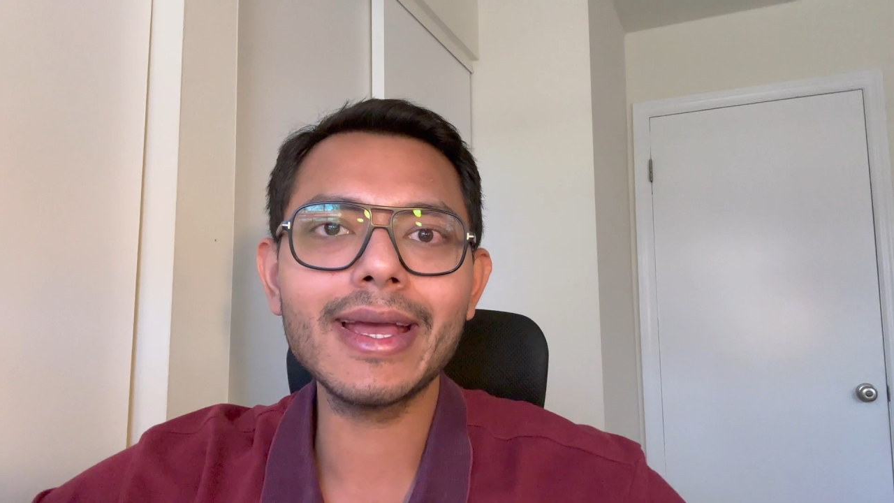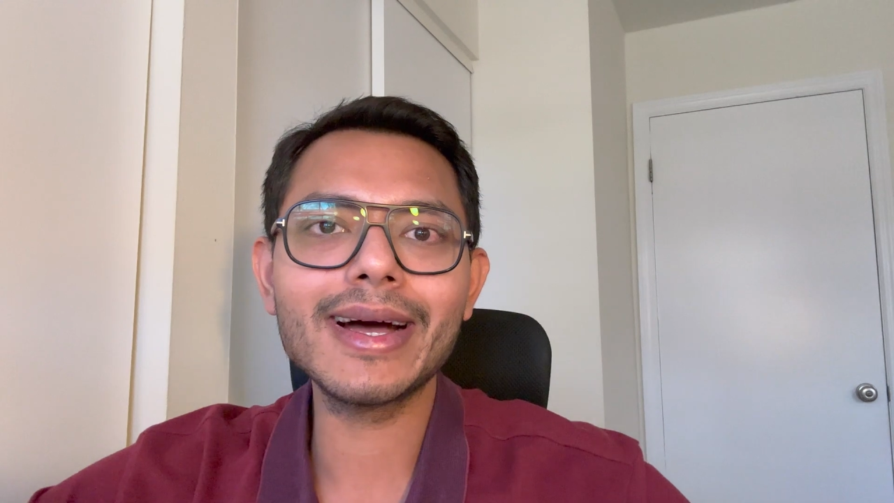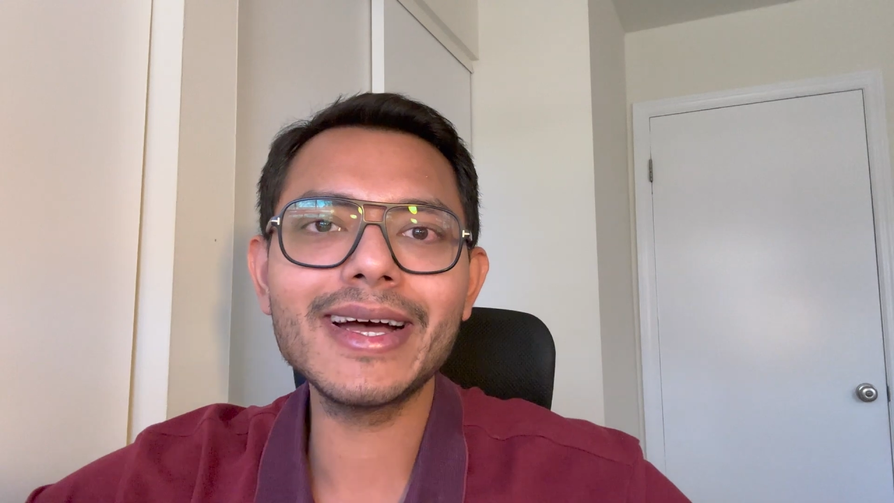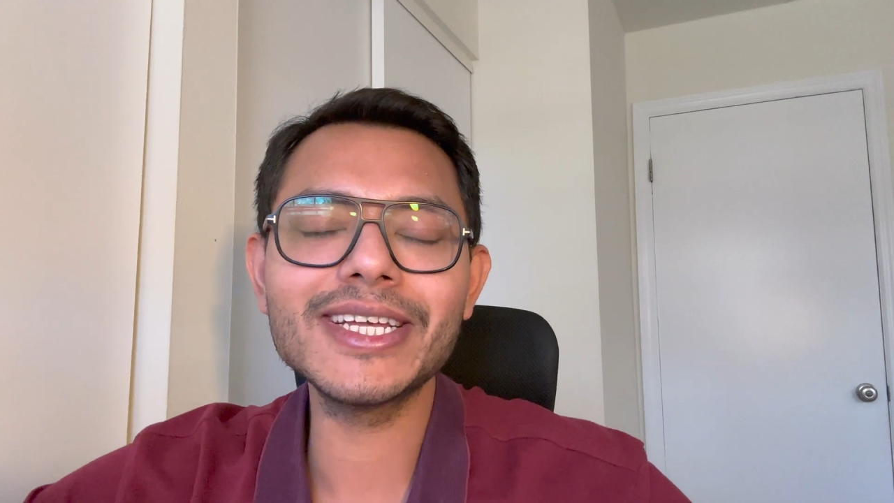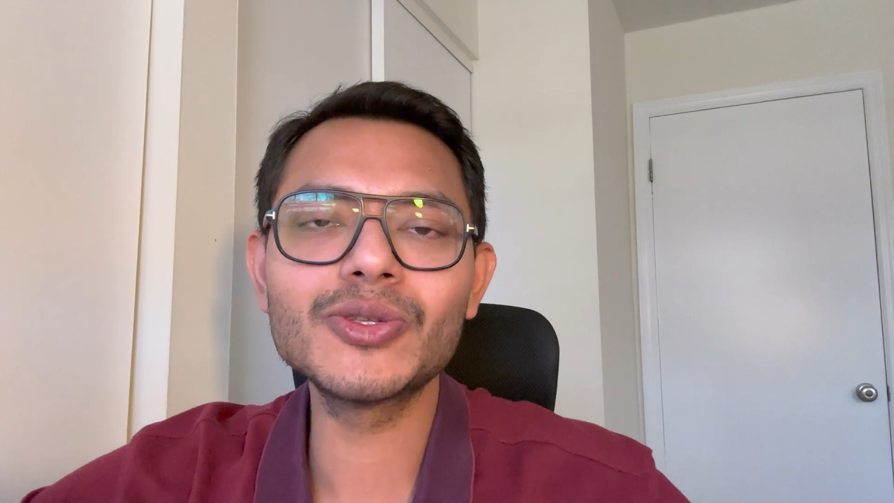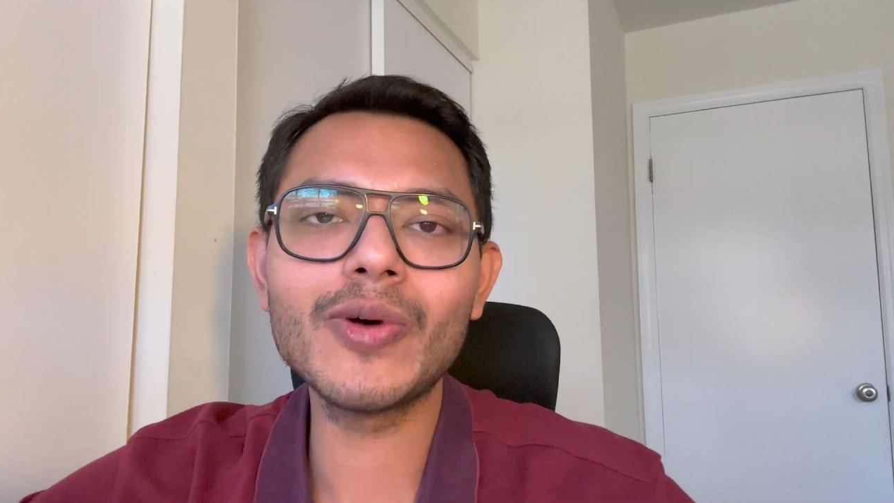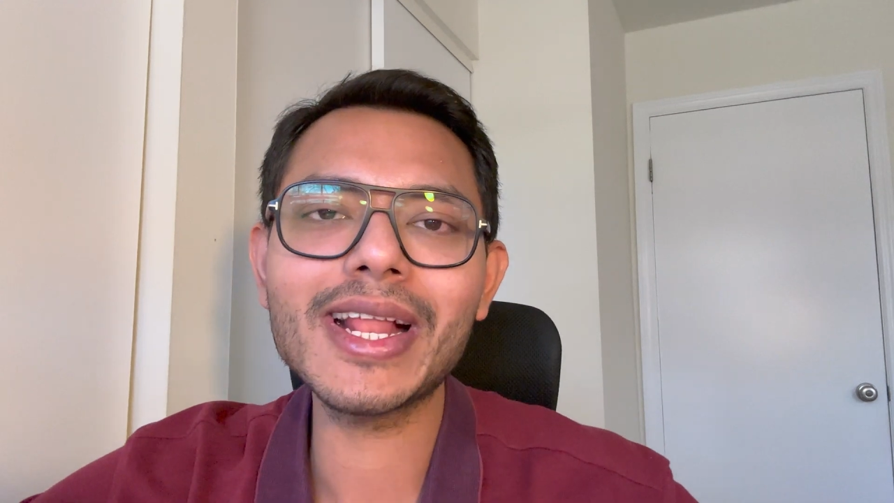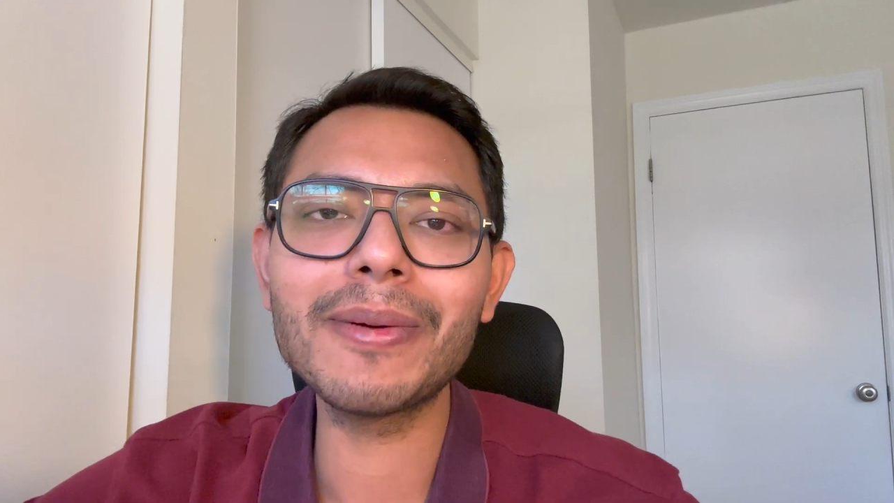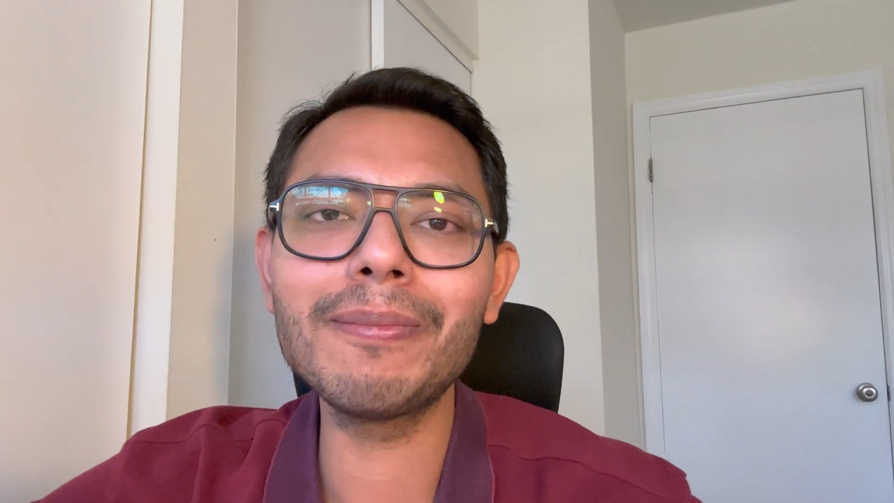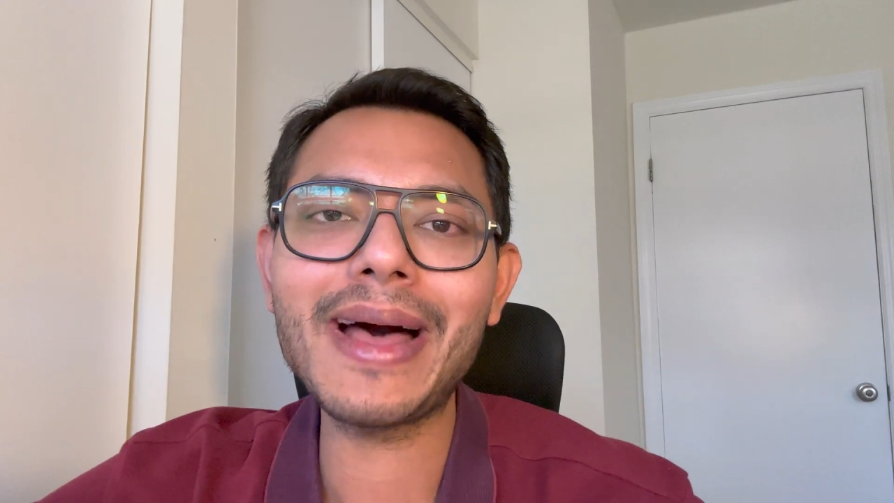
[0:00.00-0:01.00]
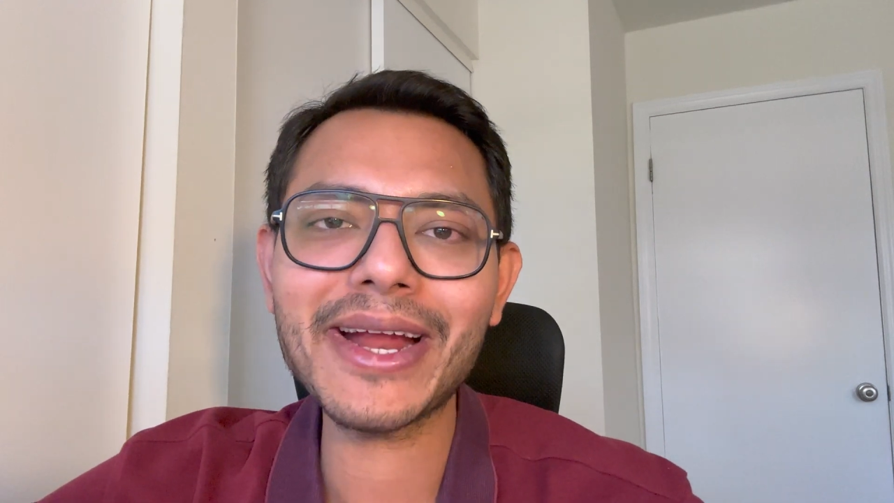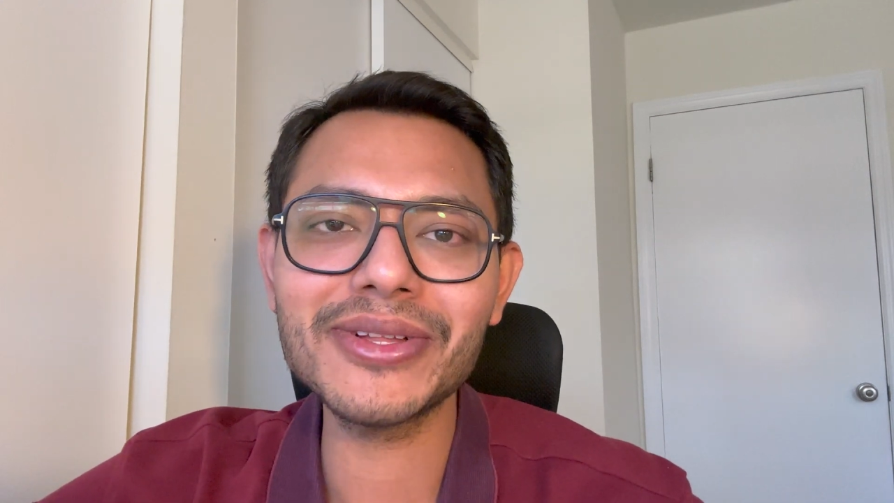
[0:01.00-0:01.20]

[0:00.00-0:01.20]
guys, welcome back to